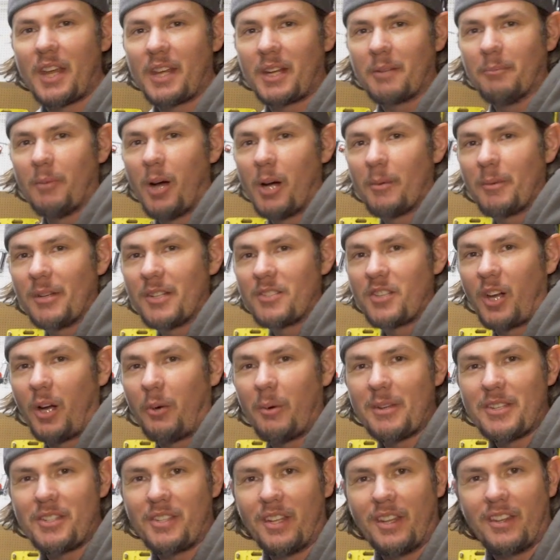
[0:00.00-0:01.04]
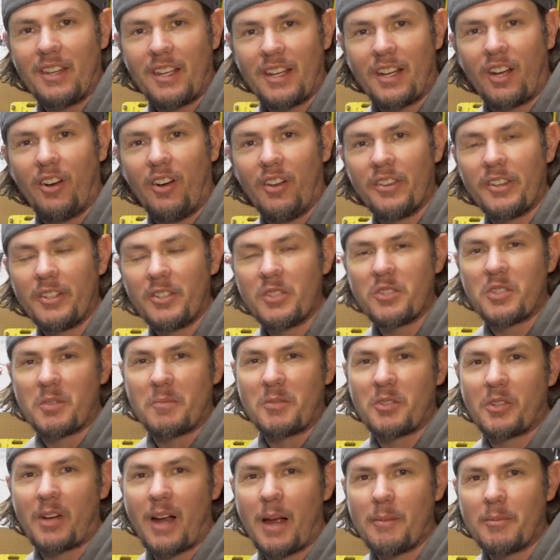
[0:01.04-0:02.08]
to take a moment as always to thank all the new
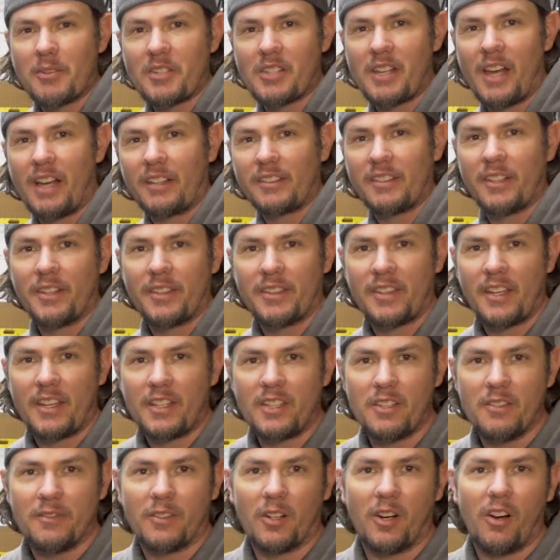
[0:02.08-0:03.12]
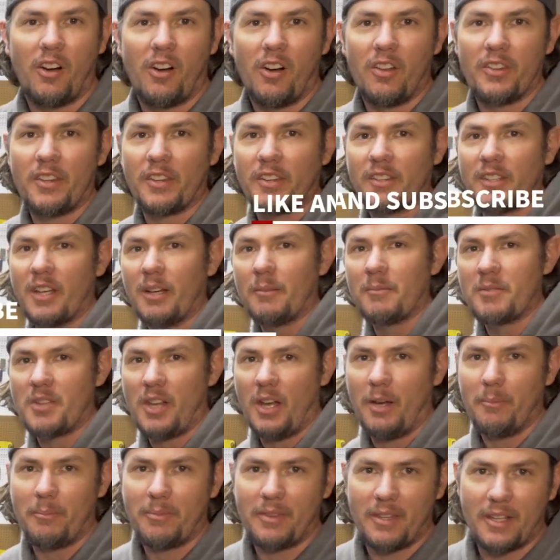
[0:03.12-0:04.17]
subscribers out there. Thank you for all the thumbs
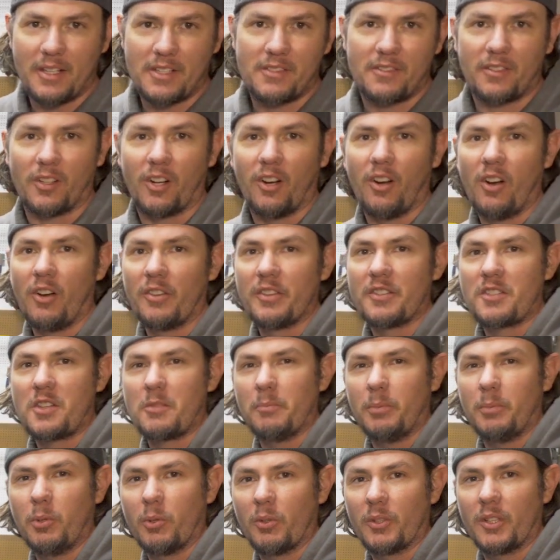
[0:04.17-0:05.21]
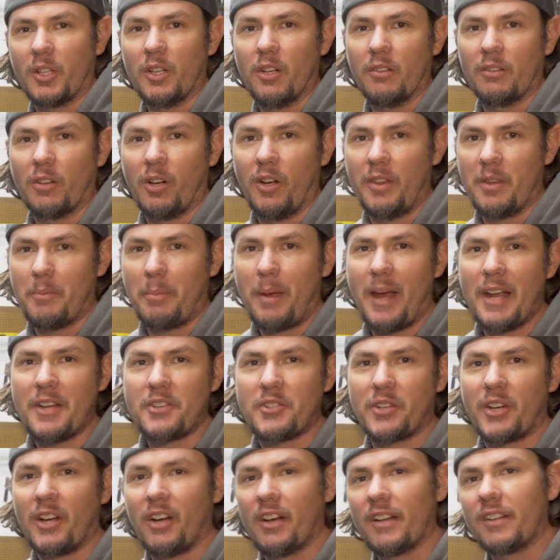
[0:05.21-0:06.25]
up. Thanks for all the support over on the
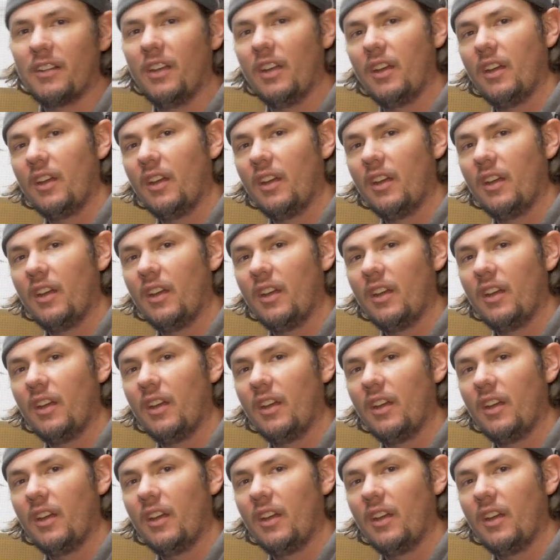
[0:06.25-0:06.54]
Patreon.